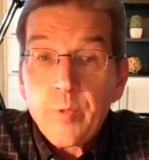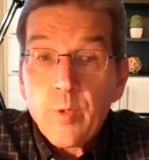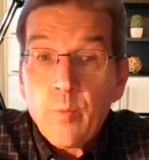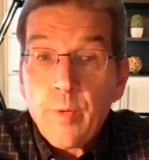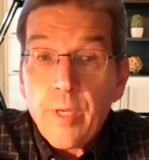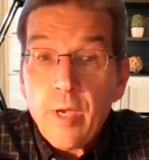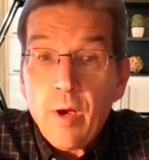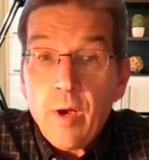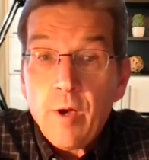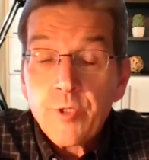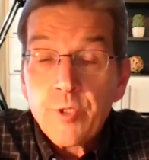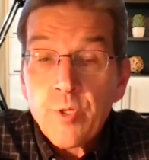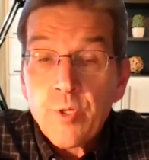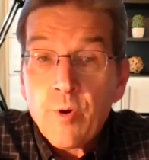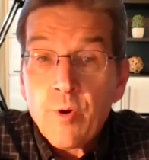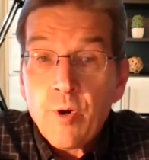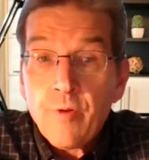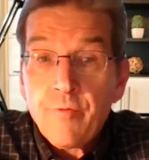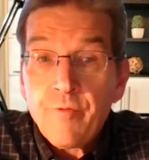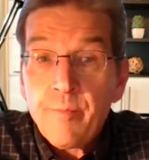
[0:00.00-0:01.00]
We also
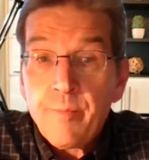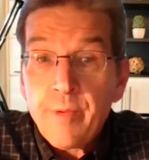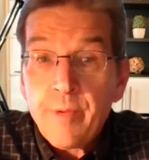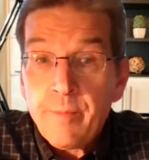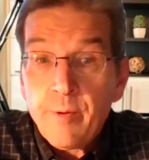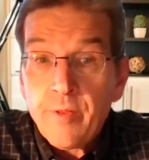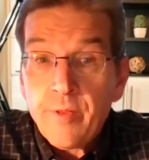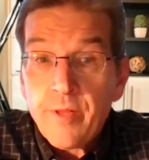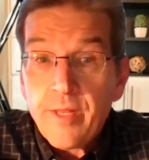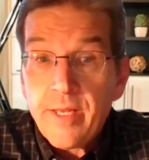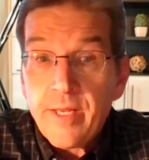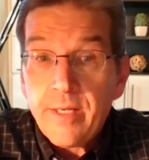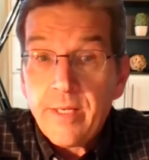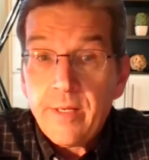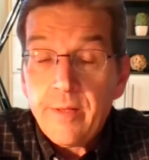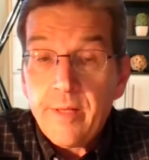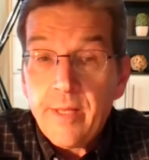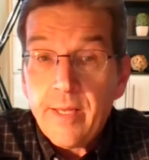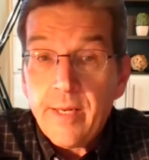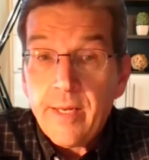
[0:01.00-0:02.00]
heard from people that
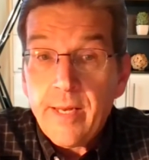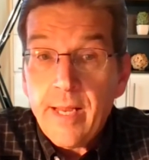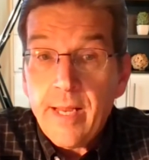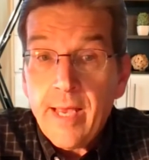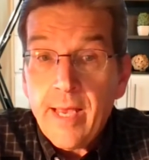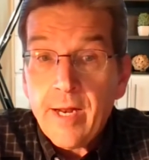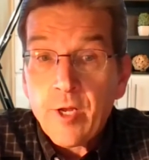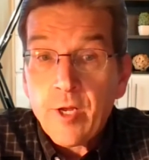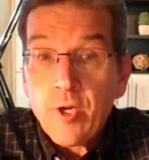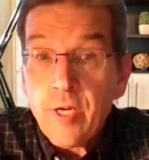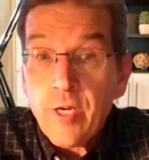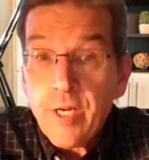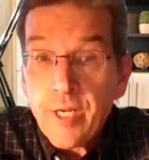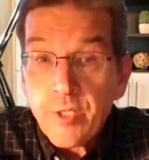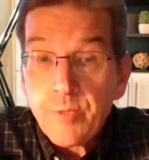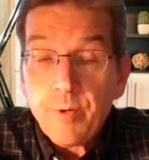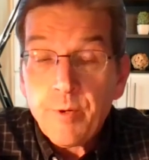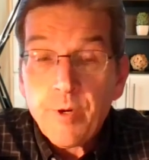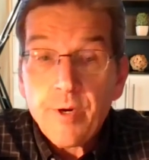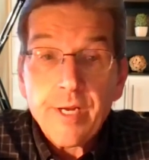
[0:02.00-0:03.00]
had a good
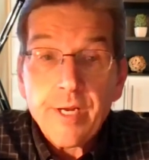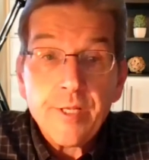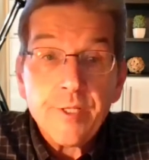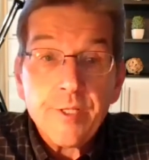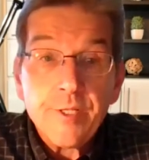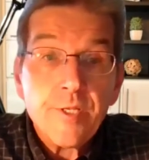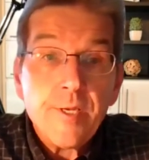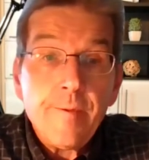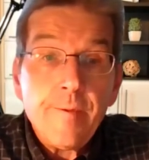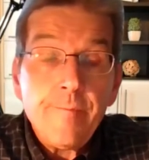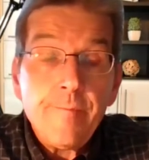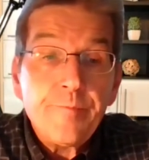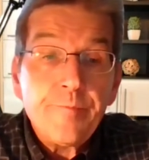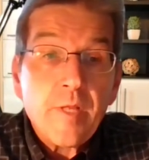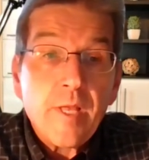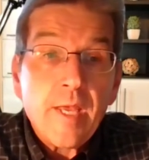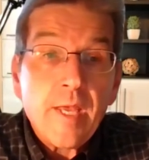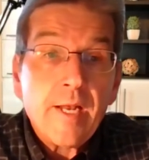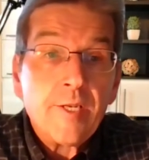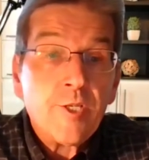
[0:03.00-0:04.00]
experience,
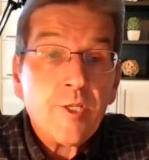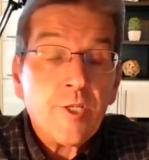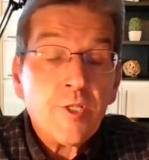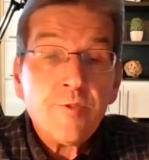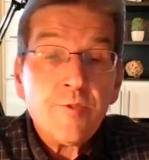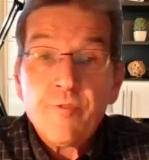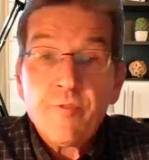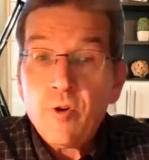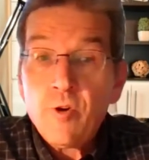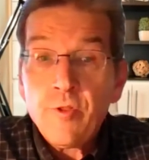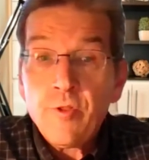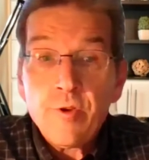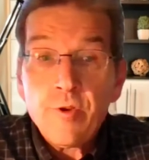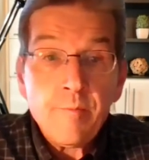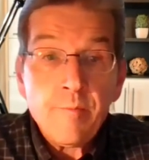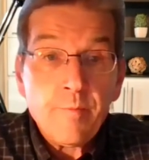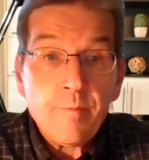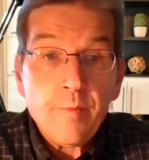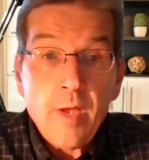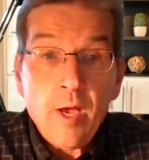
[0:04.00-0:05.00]
and it just
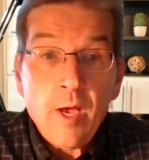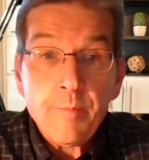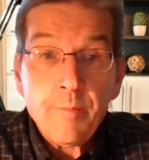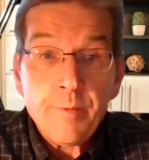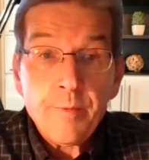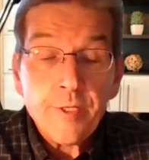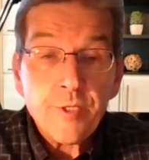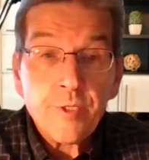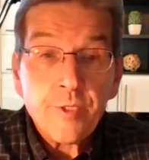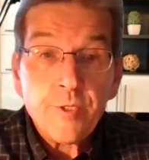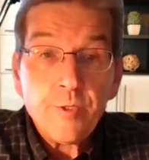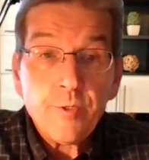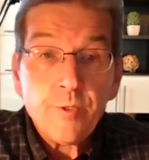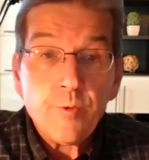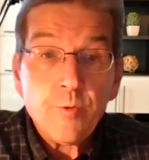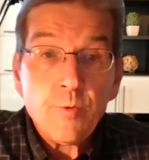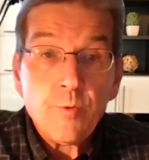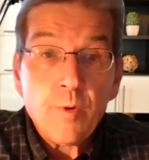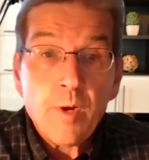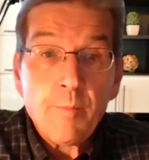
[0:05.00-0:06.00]
further helped us
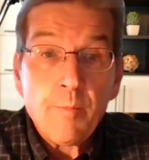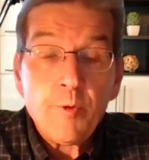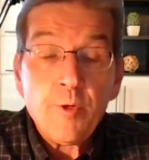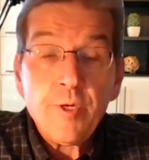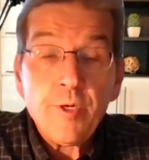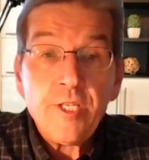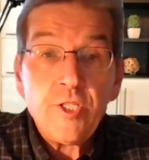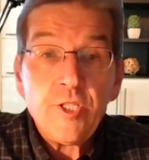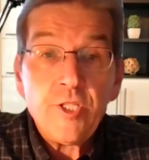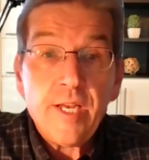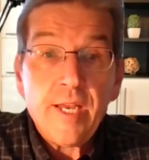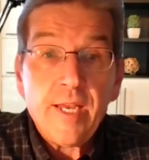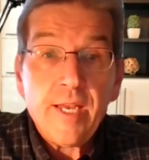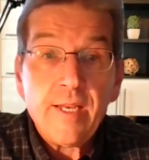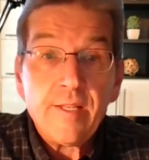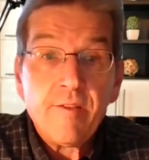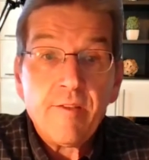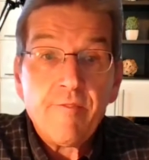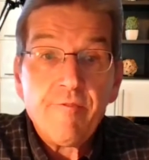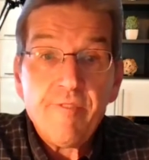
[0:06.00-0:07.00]
to
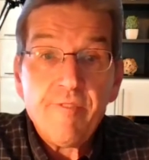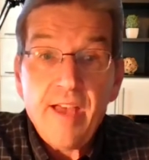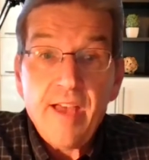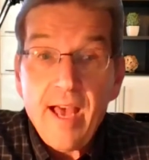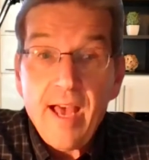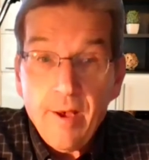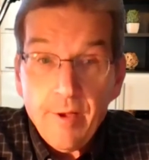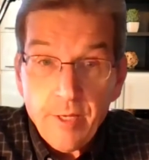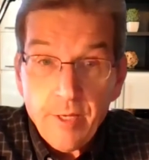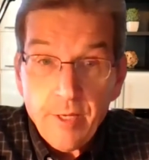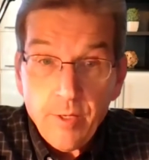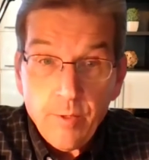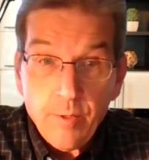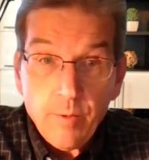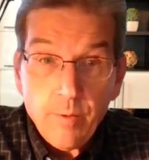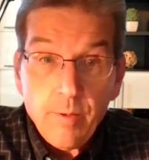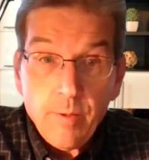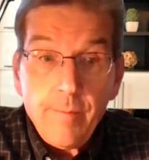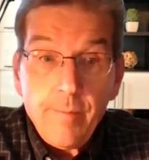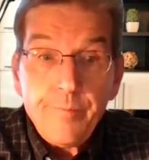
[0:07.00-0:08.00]
appreciate the value